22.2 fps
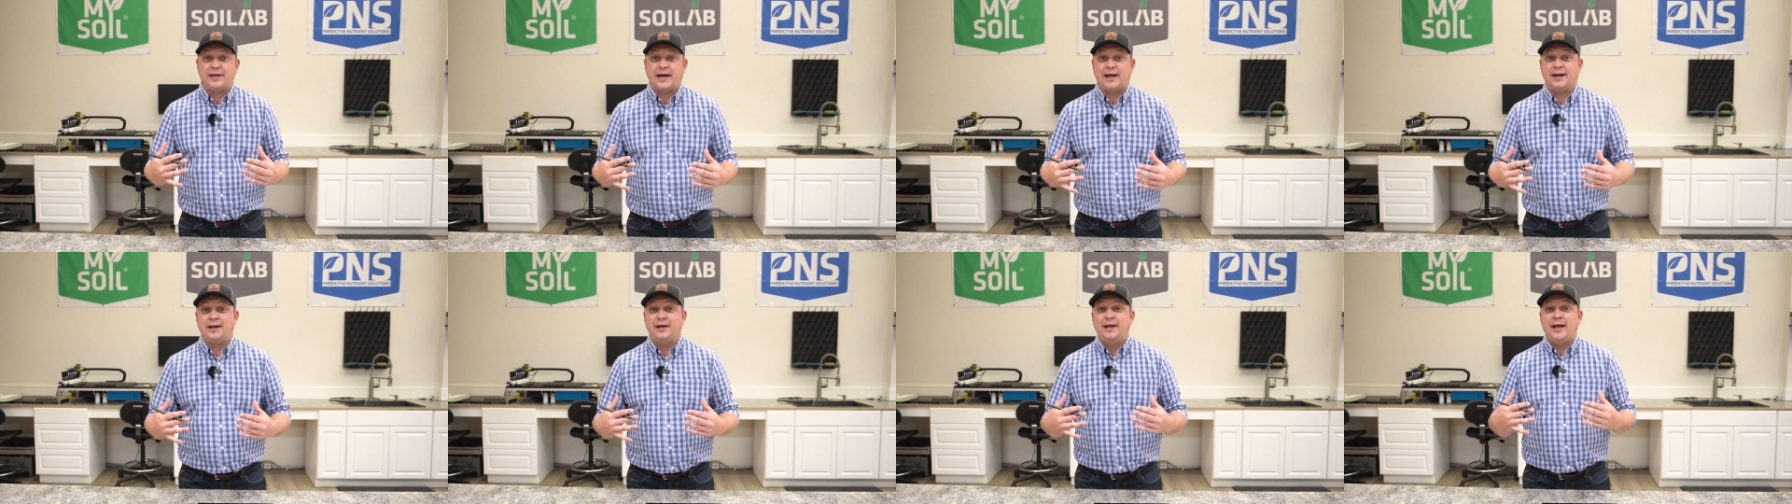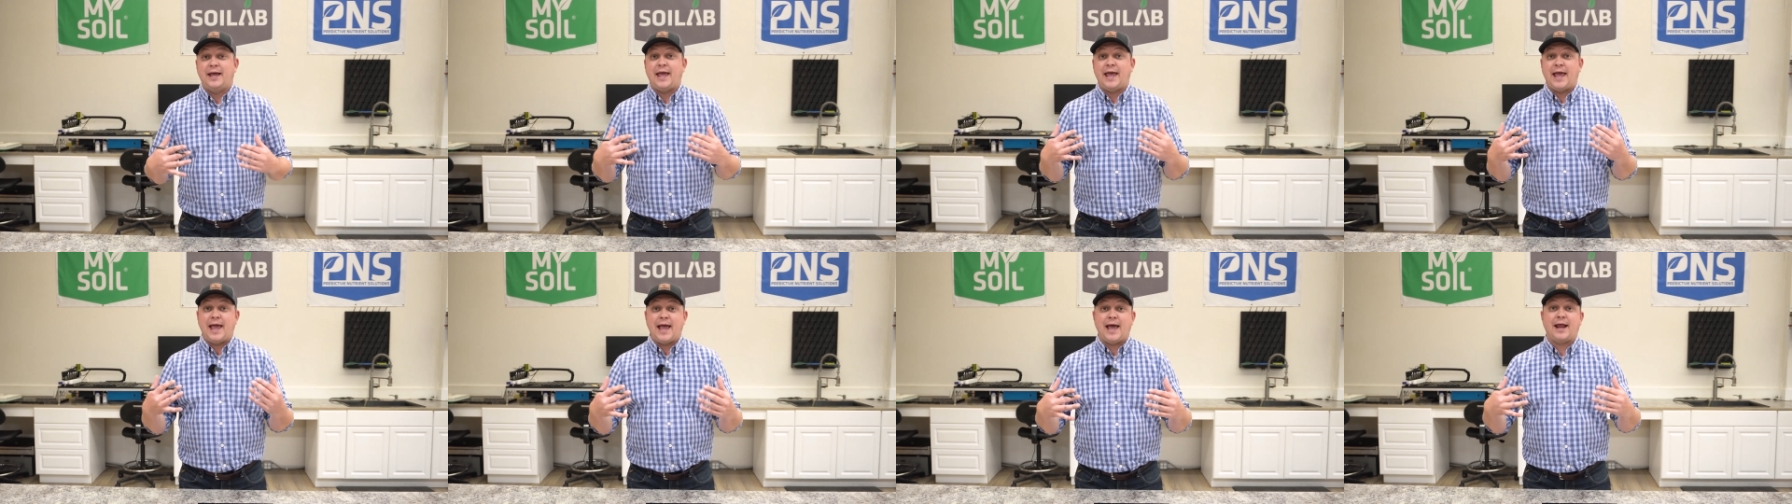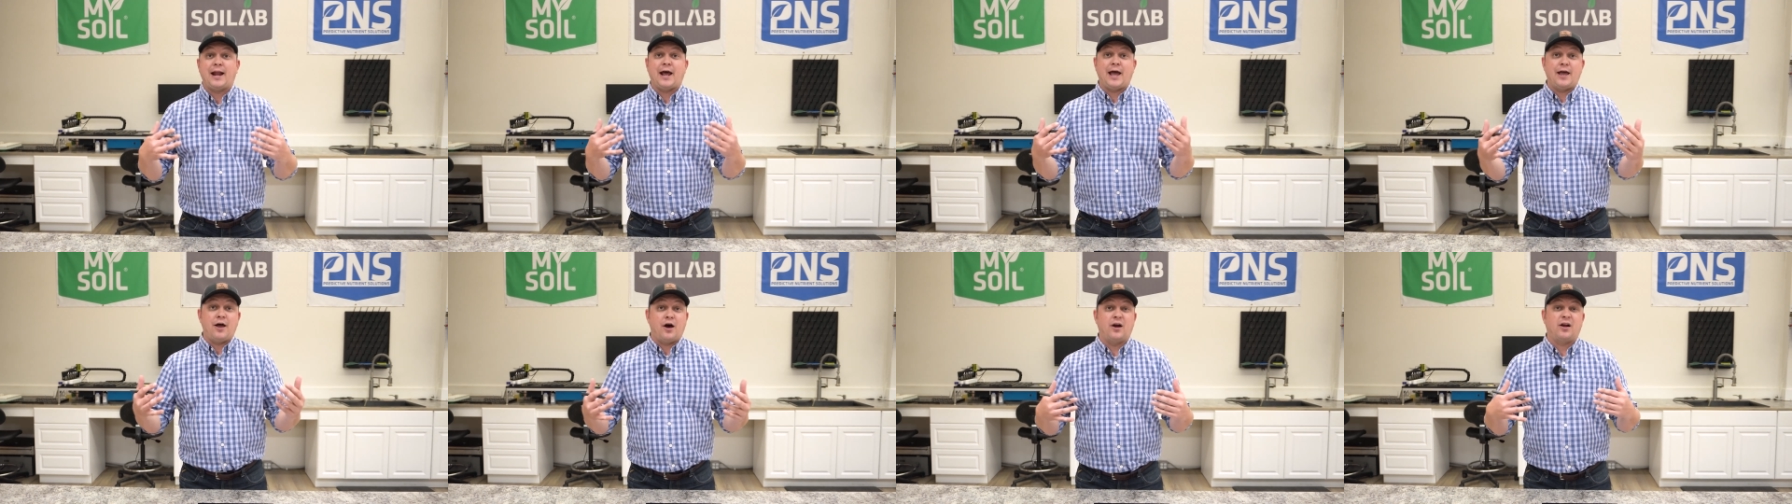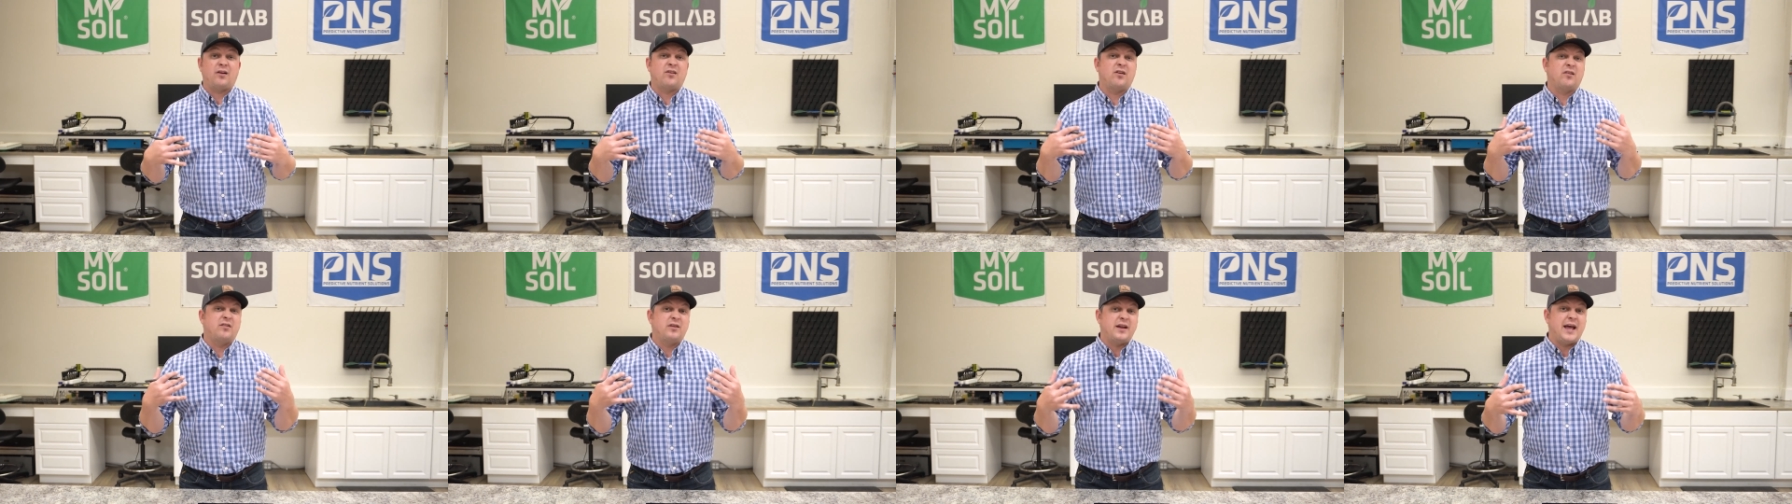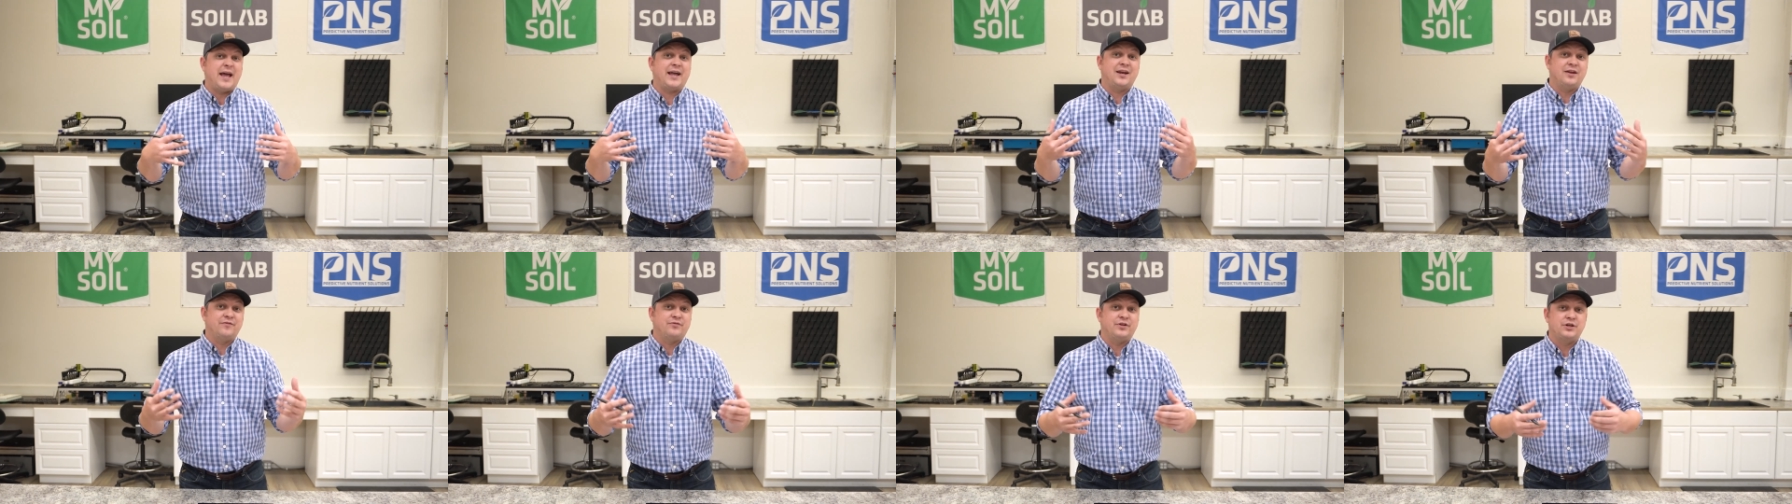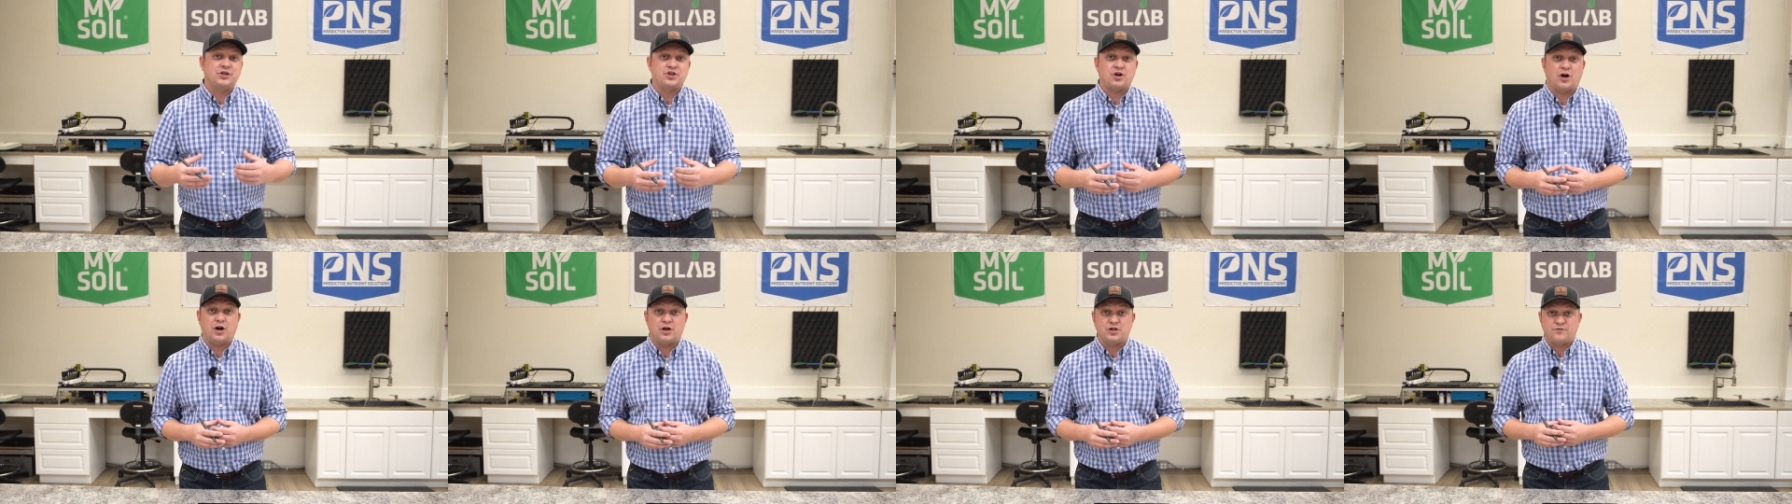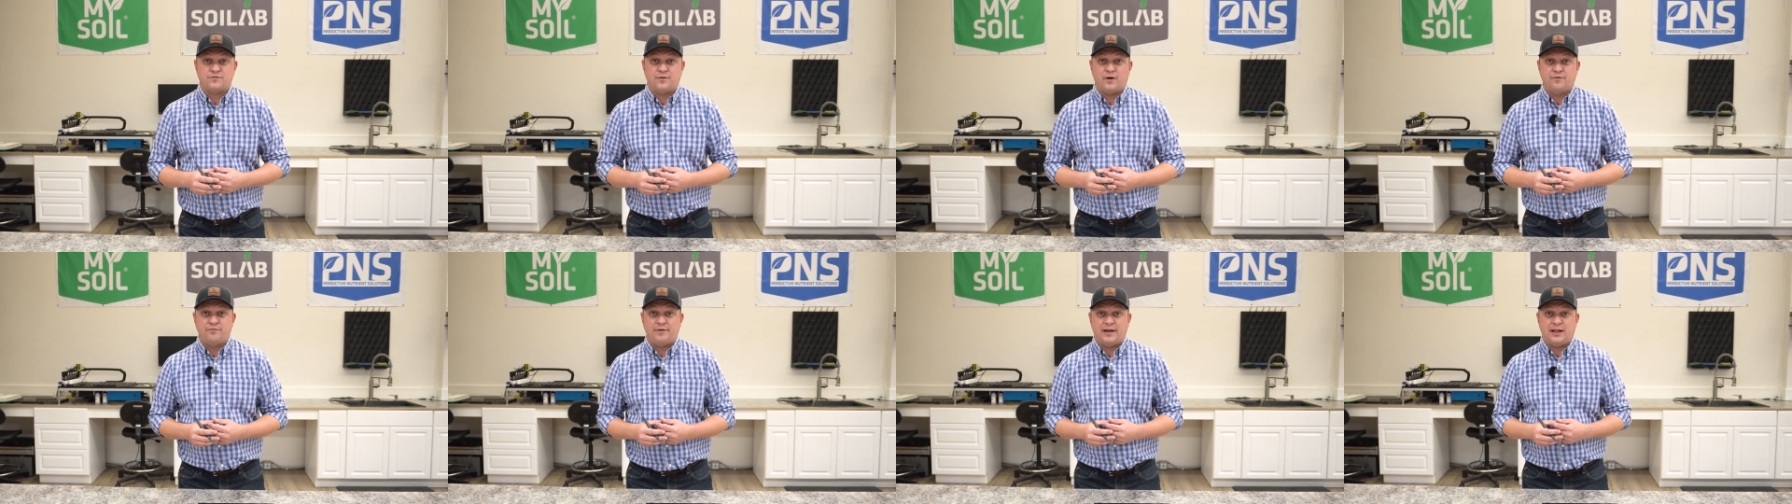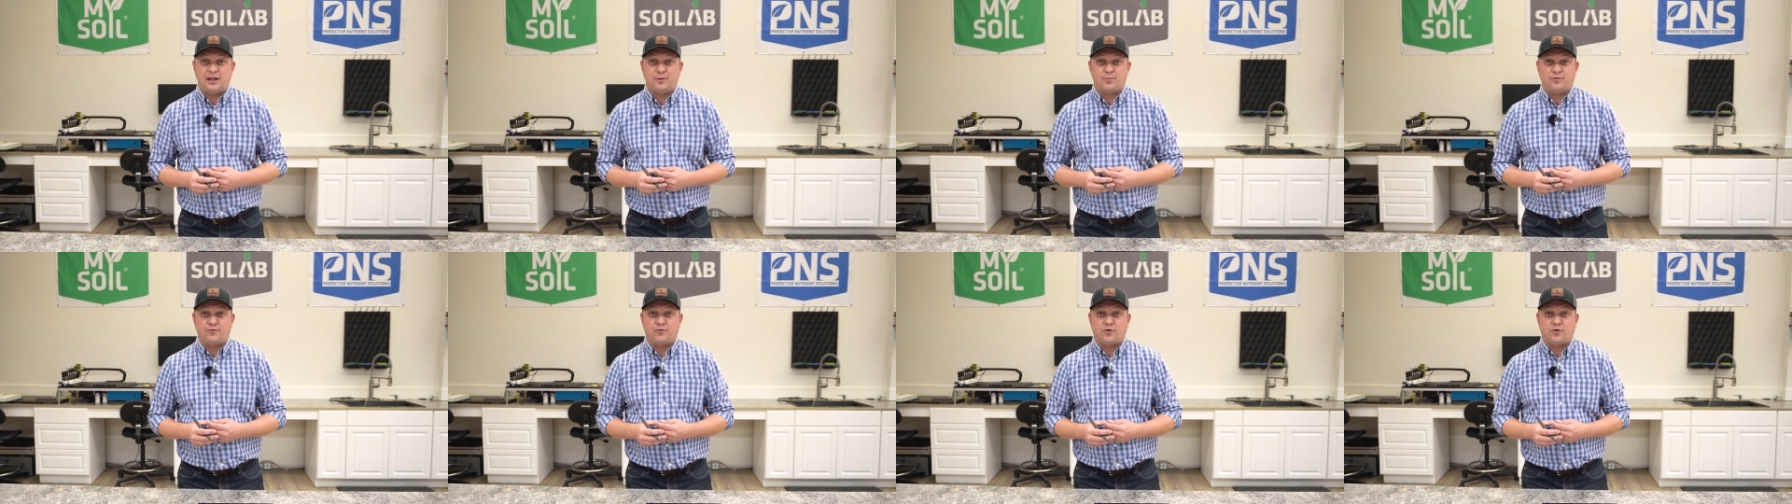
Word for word: that anionic or negatively charged available